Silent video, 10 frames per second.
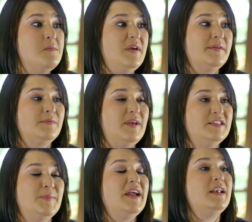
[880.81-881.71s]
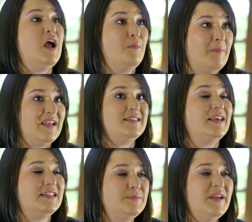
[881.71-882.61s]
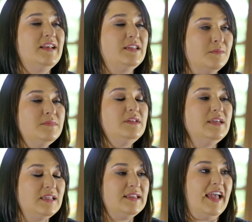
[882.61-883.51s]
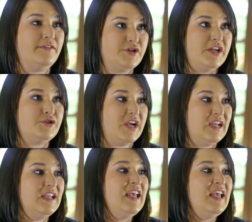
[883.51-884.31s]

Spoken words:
It has been amazing. It's been completely life-changing.